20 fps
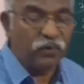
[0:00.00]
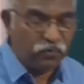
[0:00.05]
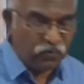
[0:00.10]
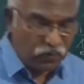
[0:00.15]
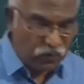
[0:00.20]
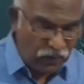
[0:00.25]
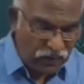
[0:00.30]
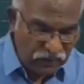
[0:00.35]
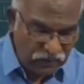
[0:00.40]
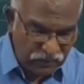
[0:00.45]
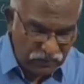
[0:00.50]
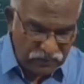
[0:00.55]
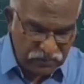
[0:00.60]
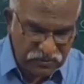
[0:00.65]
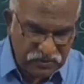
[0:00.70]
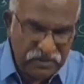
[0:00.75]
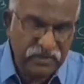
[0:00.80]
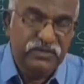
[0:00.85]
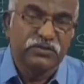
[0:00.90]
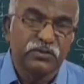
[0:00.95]
from 1 to
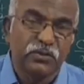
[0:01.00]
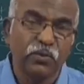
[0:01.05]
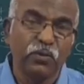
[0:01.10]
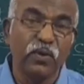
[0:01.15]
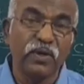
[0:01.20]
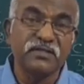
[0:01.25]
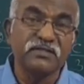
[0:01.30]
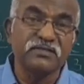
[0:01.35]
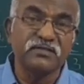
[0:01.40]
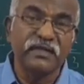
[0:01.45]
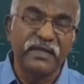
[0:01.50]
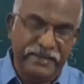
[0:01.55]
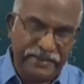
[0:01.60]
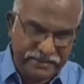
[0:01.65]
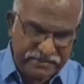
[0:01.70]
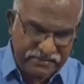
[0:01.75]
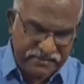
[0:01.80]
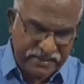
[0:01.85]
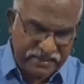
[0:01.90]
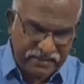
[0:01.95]
6, ones and
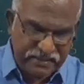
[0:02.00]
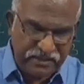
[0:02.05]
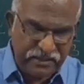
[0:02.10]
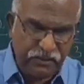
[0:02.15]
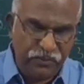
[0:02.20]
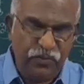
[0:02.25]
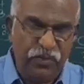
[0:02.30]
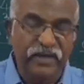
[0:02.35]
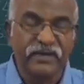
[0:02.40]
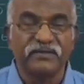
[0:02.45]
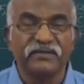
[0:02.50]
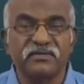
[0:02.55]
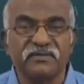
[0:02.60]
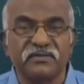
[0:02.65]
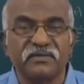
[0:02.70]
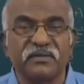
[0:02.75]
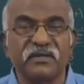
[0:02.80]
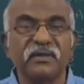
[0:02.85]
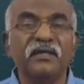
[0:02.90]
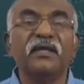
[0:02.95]
exactly
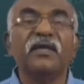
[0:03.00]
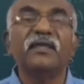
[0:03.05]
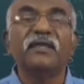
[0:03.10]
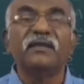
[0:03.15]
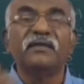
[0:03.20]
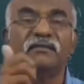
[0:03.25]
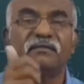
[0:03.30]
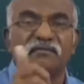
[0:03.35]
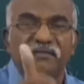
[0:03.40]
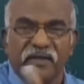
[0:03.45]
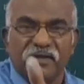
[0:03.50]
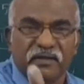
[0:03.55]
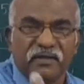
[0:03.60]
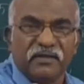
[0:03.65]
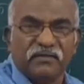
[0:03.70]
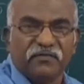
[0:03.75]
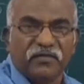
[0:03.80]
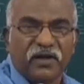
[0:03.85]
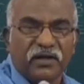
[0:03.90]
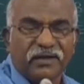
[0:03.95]
ones.
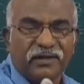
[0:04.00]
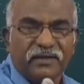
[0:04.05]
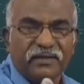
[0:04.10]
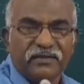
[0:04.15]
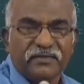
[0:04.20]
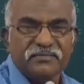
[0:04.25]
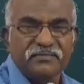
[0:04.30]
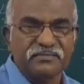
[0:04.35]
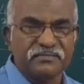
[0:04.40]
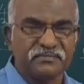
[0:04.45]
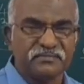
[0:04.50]
Think differently.